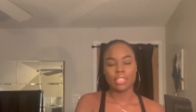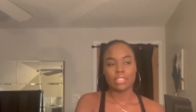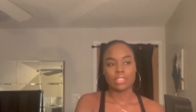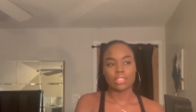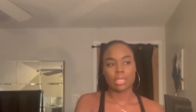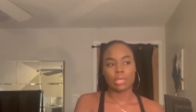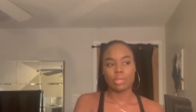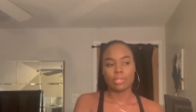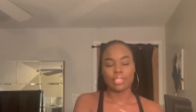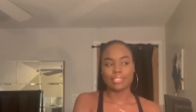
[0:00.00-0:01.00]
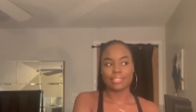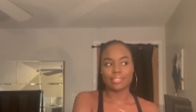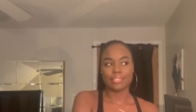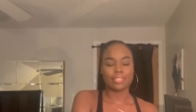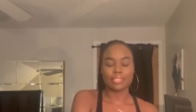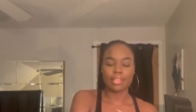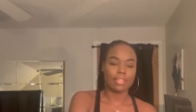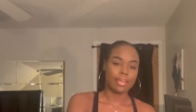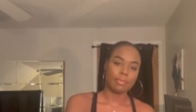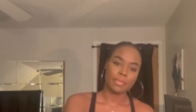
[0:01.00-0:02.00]
So it's not a
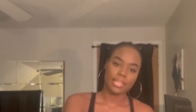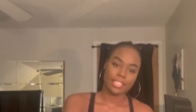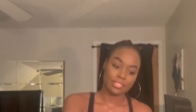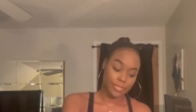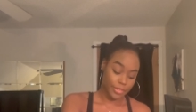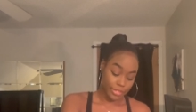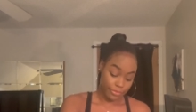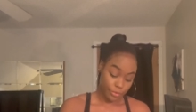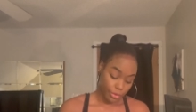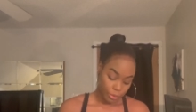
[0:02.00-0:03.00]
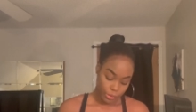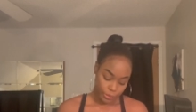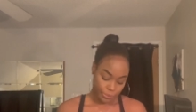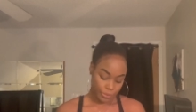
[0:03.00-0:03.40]
lot of money, it's very affordable.